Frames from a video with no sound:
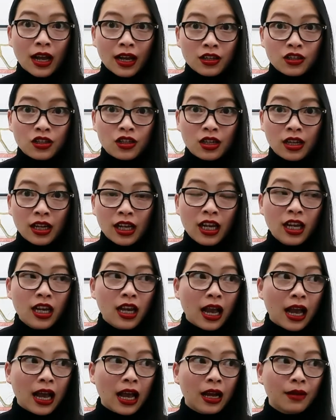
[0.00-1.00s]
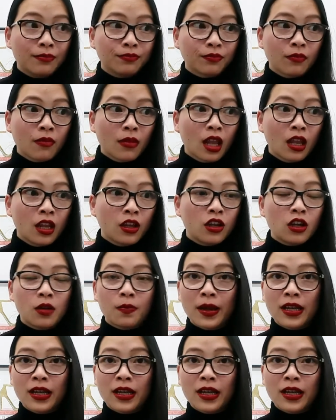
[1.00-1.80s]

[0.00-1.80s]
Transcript: actually, you know,